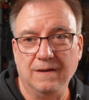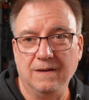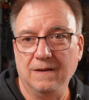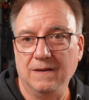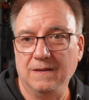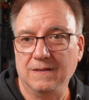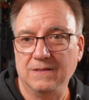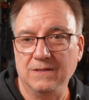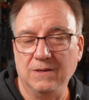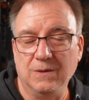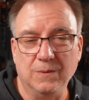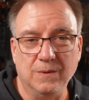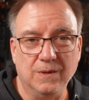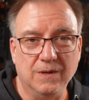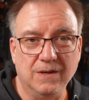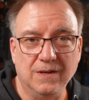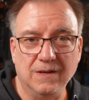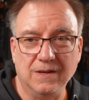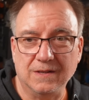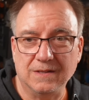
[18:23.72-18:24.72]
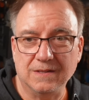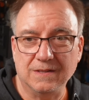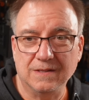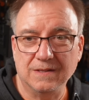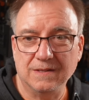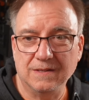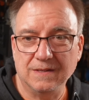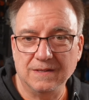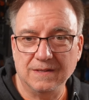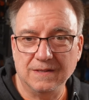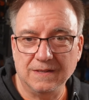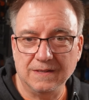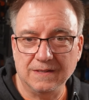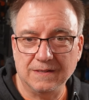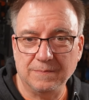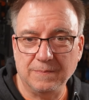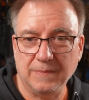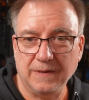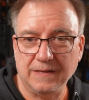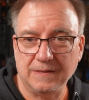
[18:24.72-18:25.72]
It's not worked.
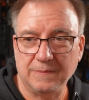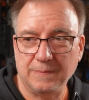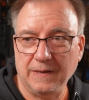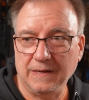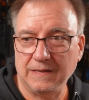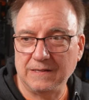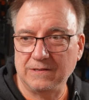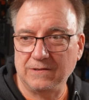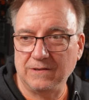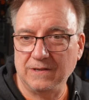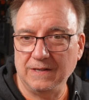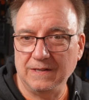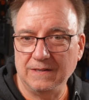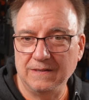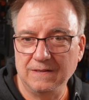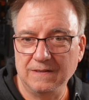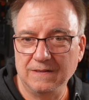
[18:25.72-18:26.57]
That's black screen.